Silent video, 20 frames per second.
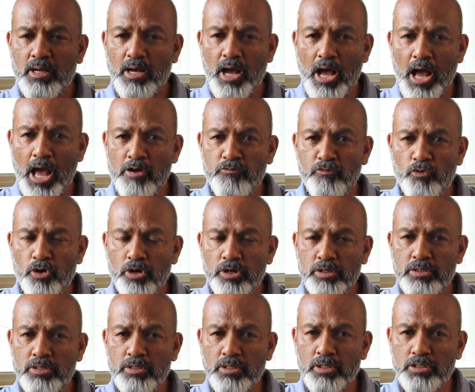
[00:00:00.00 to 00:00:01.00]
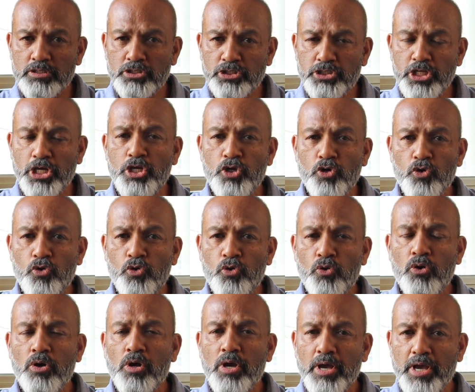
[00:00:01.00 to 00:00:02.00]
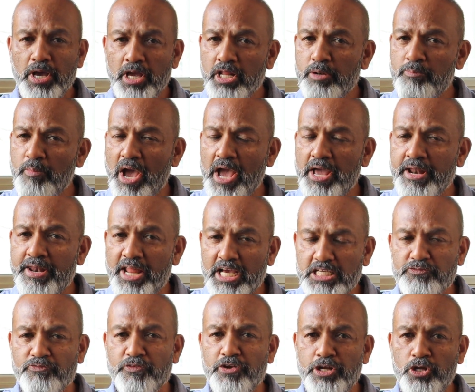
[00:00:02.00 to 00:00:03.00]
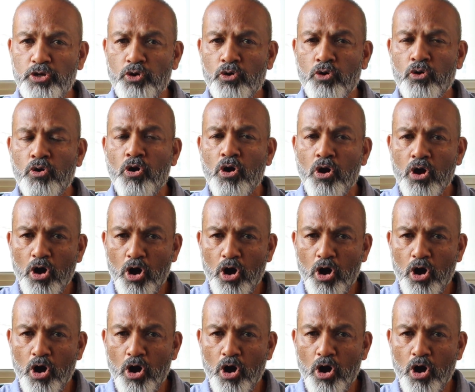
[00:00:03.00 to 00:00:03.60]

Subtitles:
I would see you in my next video